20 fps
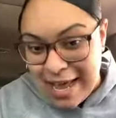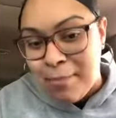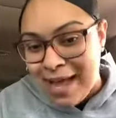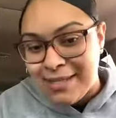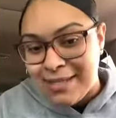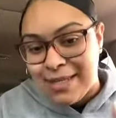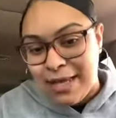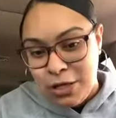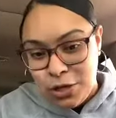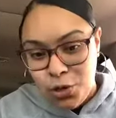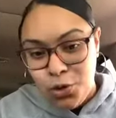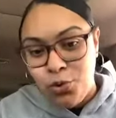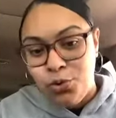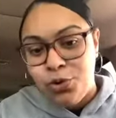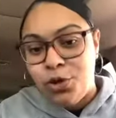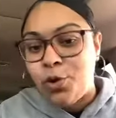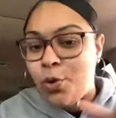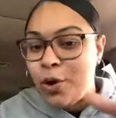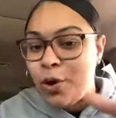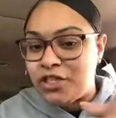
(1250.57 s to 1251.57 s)
asking you
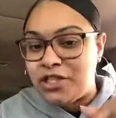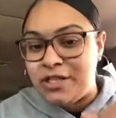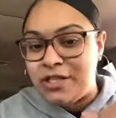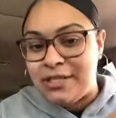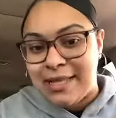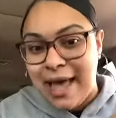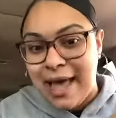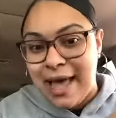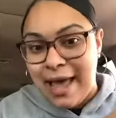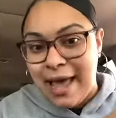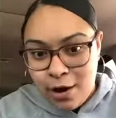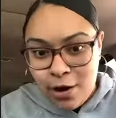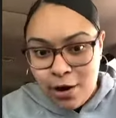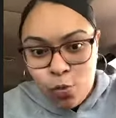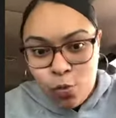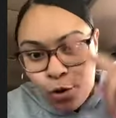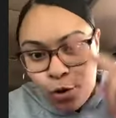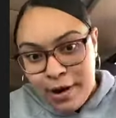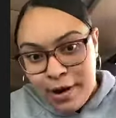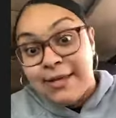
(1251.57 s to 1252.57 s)
the questions that Eric
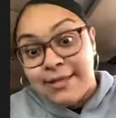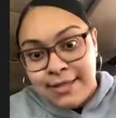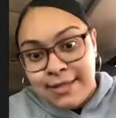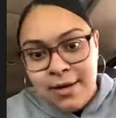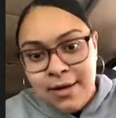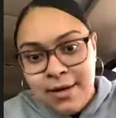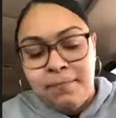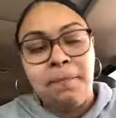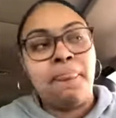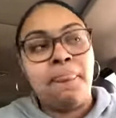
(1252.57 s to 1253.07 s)
Worre asked him.